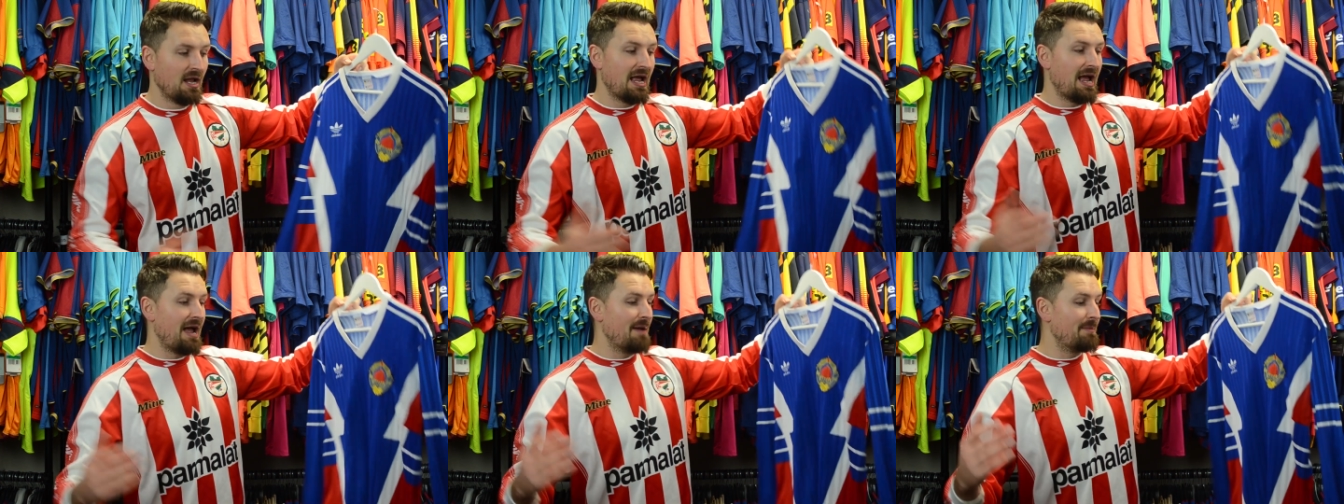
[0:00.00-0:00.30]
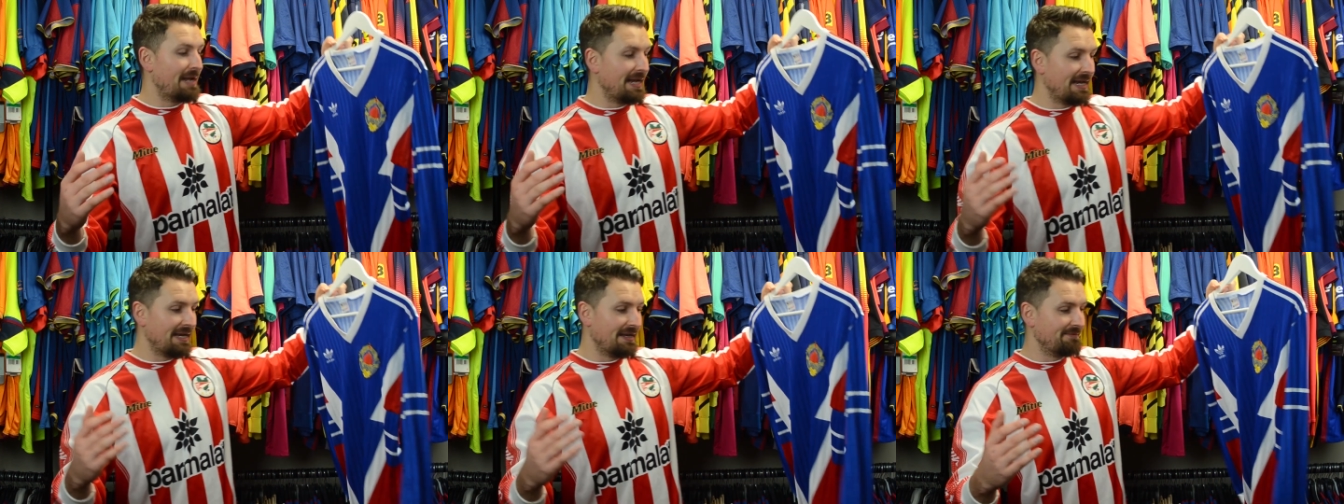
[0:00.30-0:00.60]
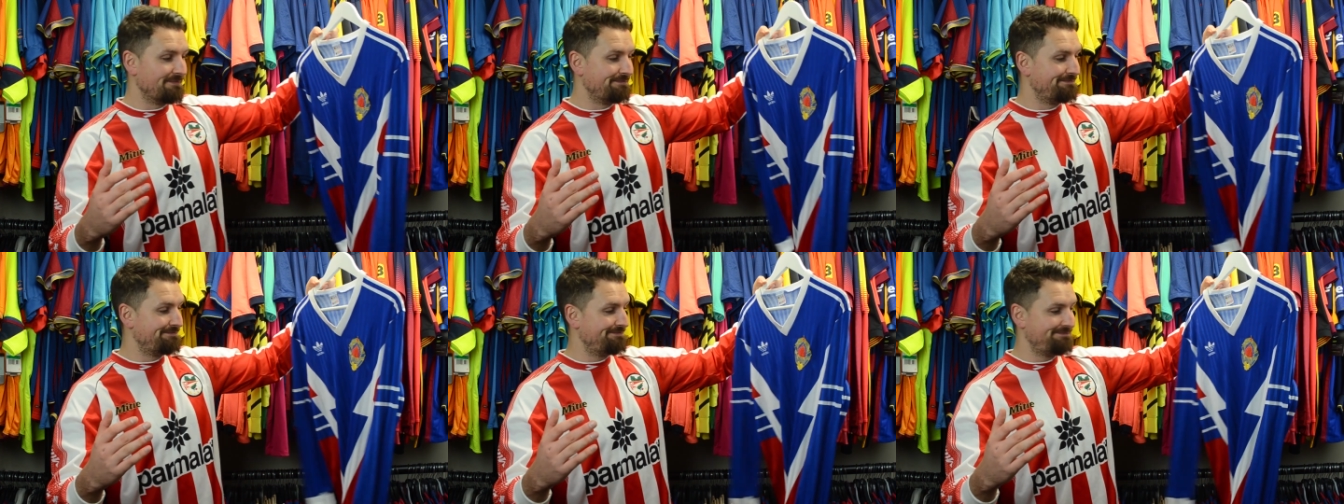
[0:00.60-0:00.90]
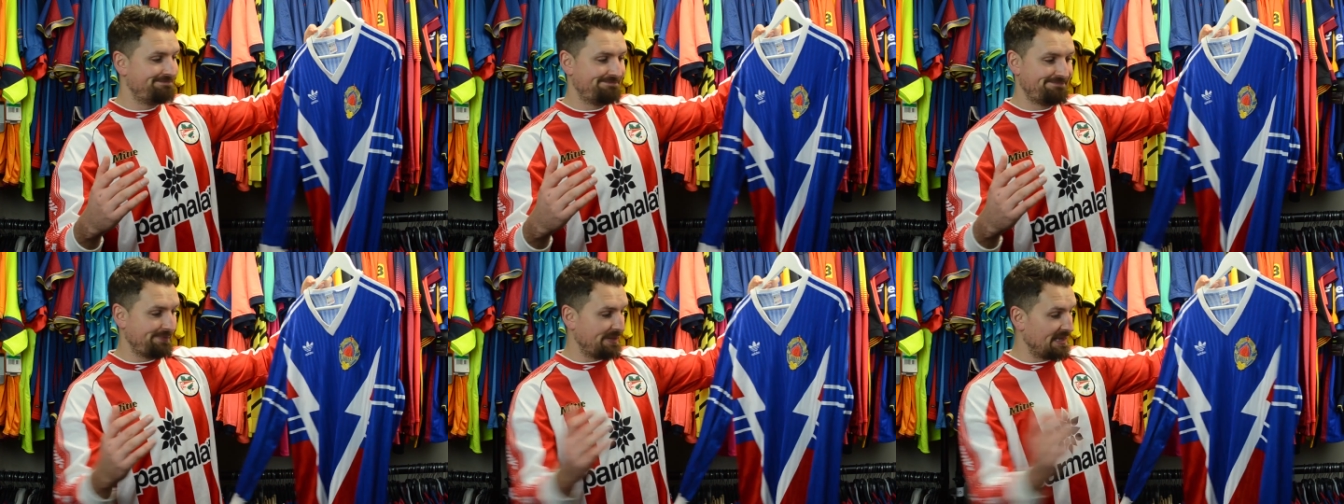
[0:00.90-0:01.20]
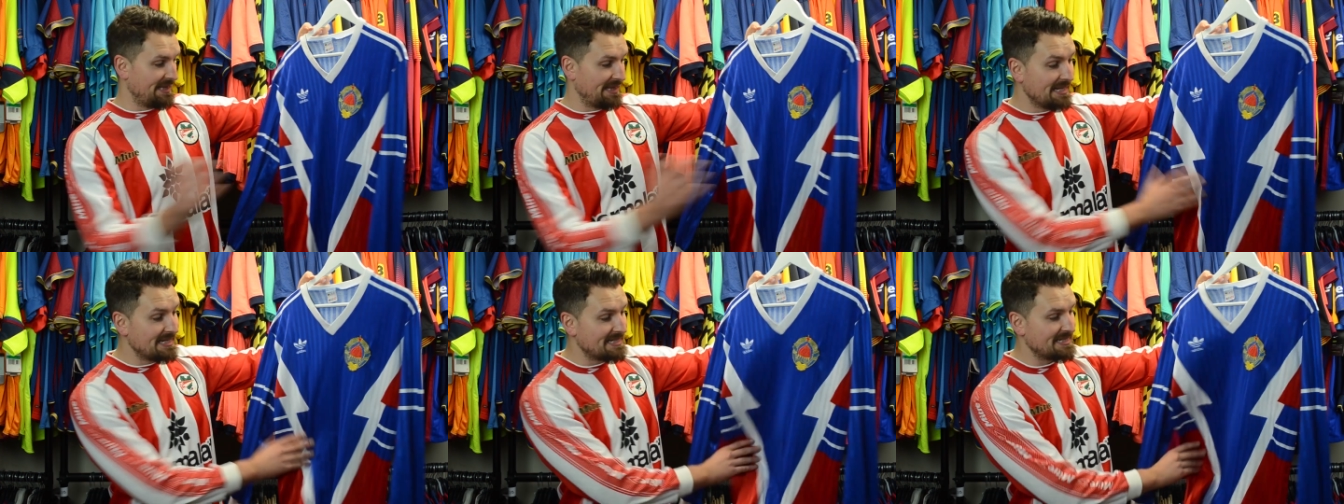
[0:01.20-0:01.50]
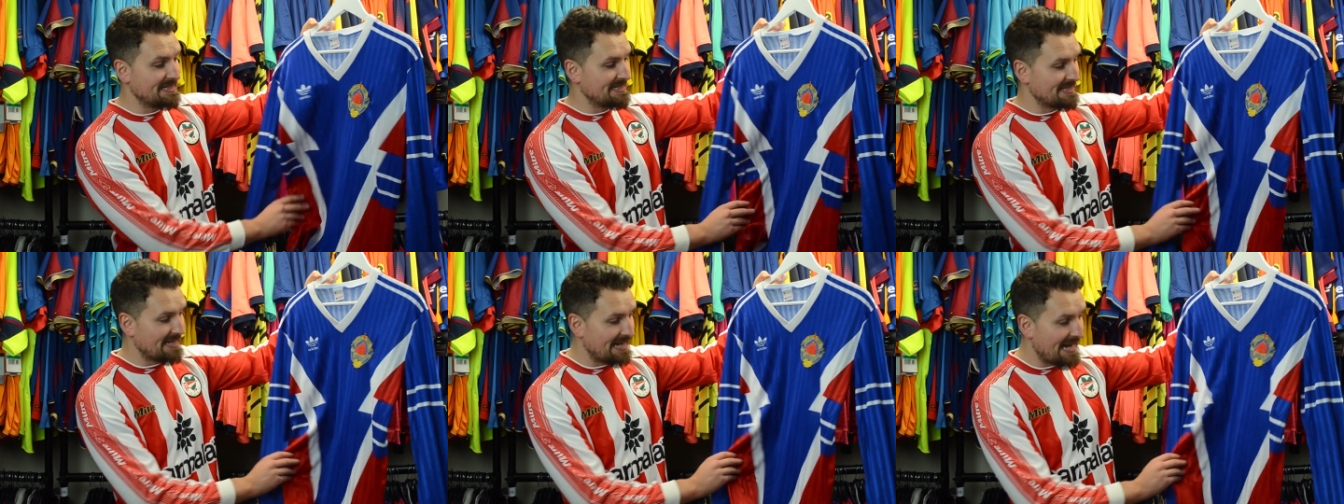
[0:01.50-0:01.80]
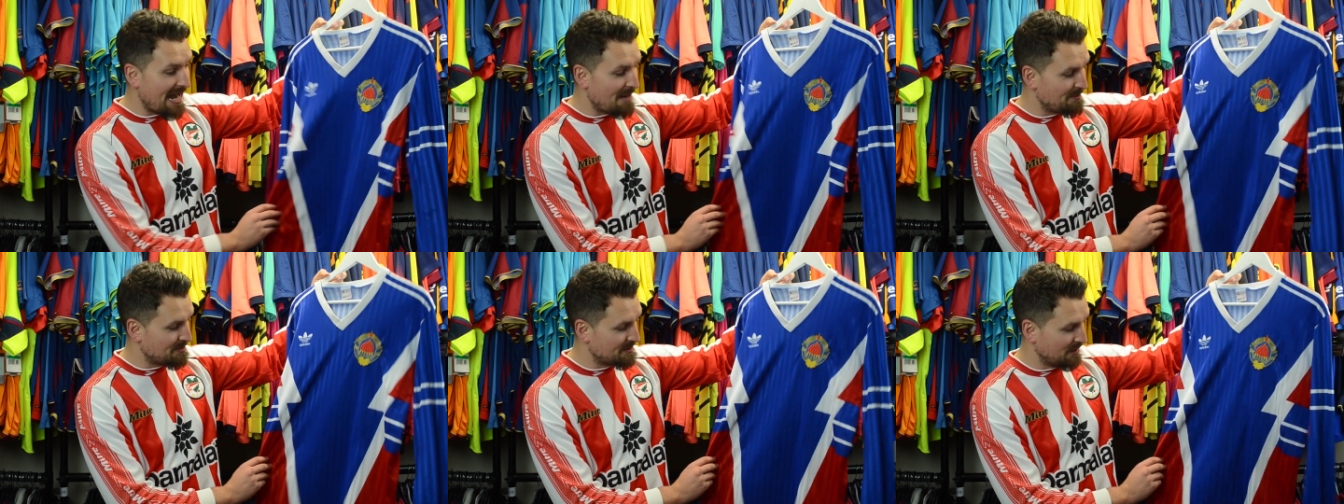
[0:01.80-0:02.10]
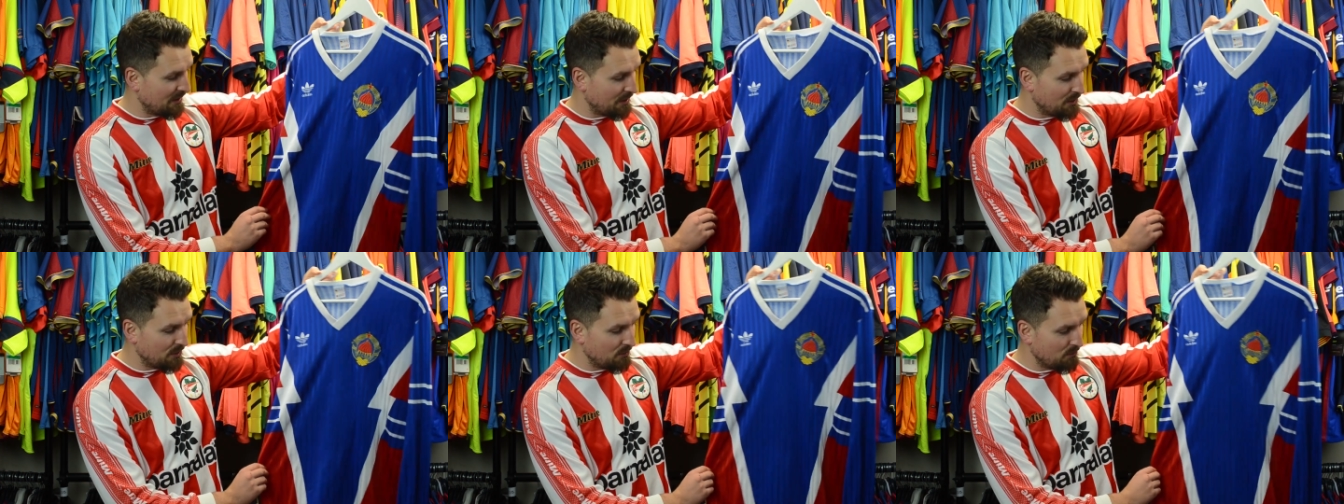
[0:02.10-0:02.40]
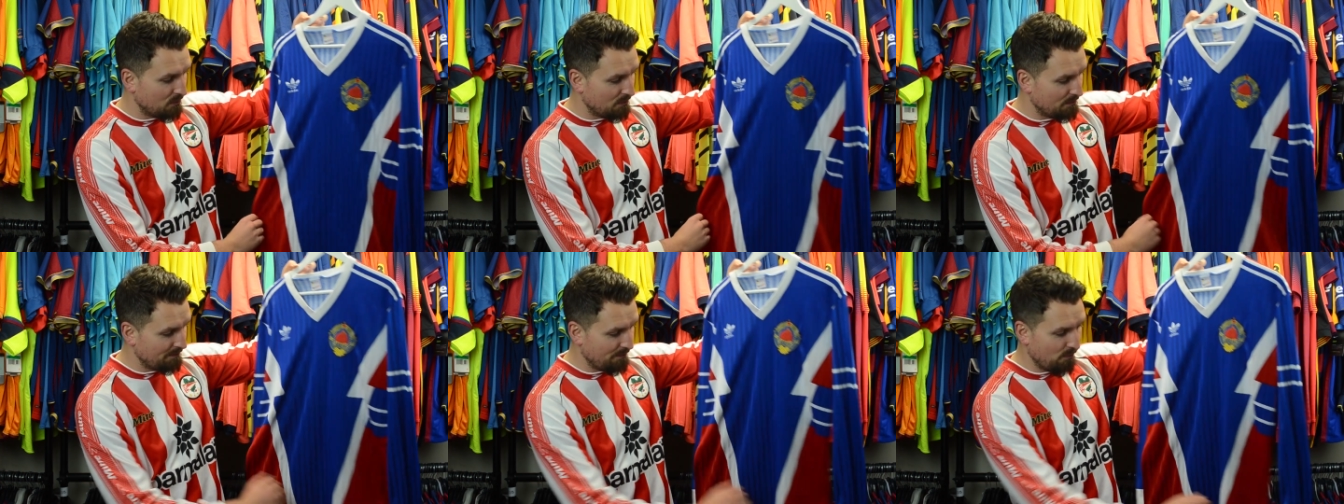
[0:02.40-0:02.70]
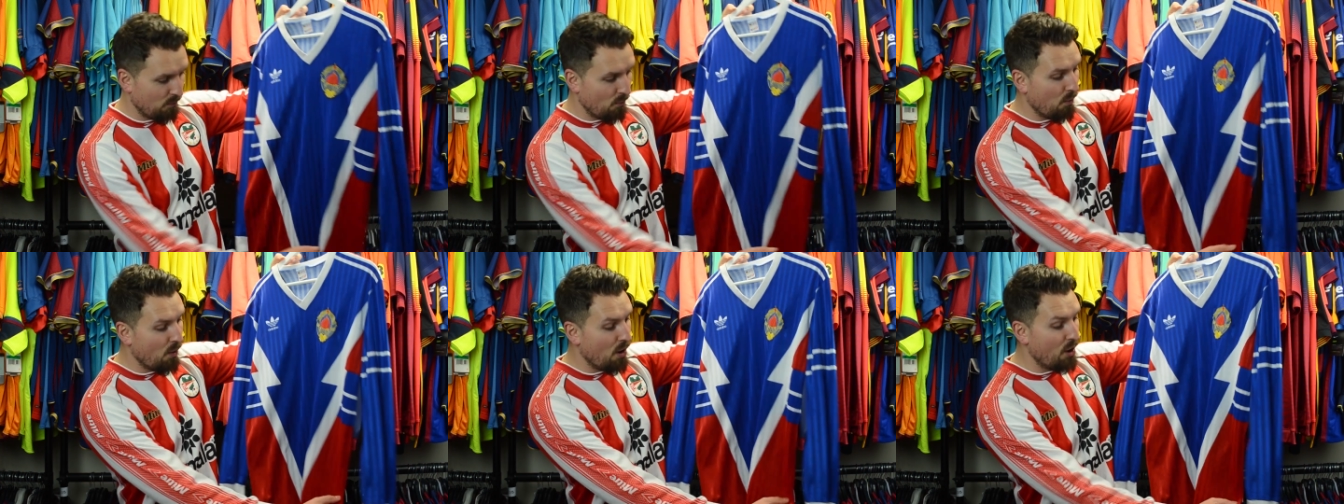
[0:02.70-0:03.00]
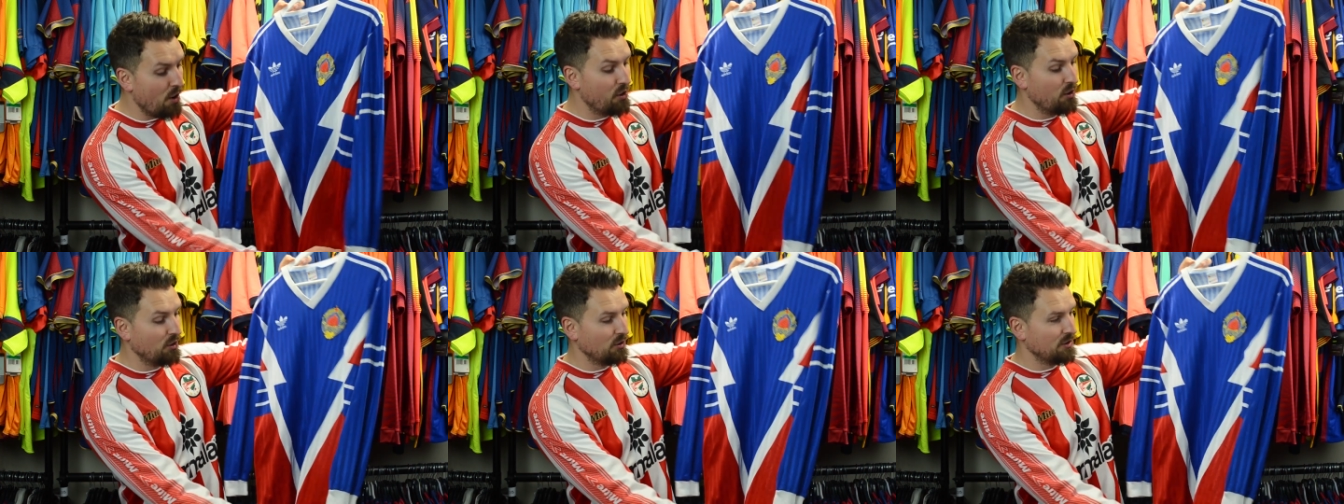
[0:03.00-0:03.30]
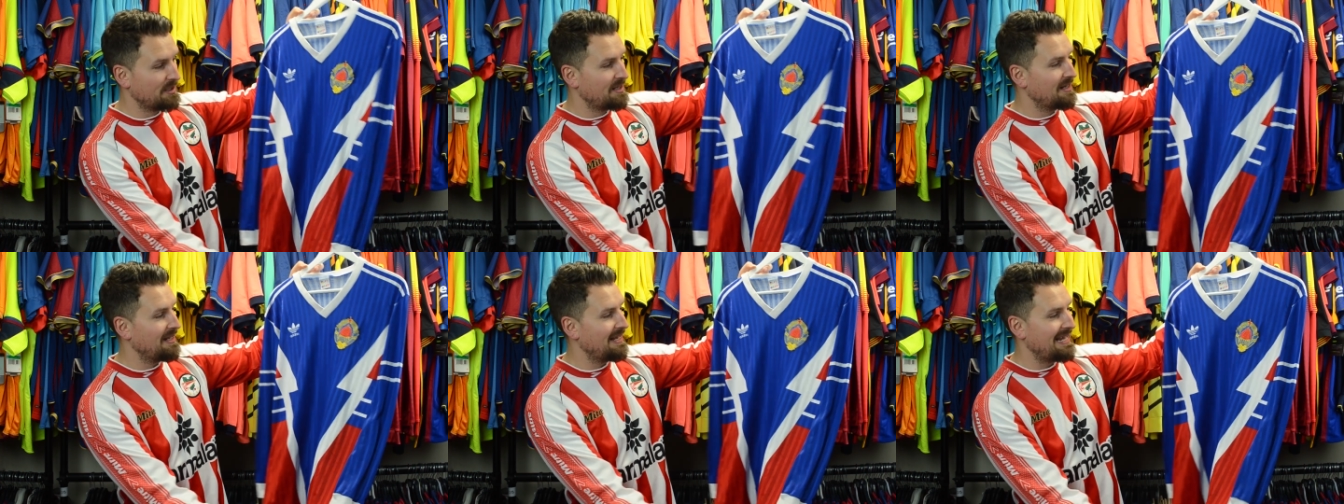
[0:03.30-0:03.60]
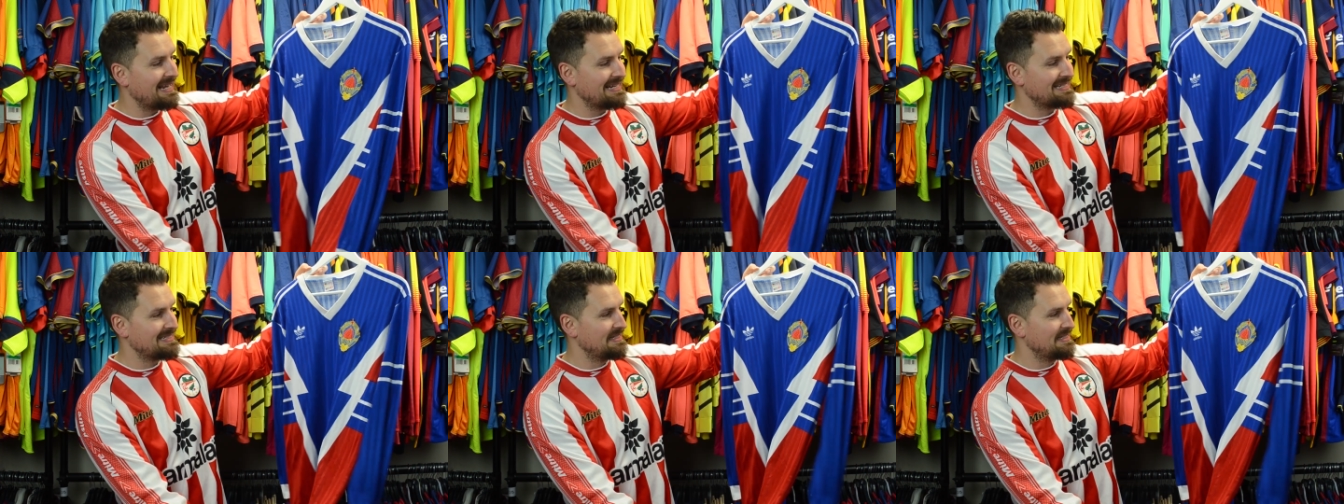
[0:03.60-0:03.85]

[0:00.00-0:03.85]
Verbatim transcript: I mean, this is an absolute world-class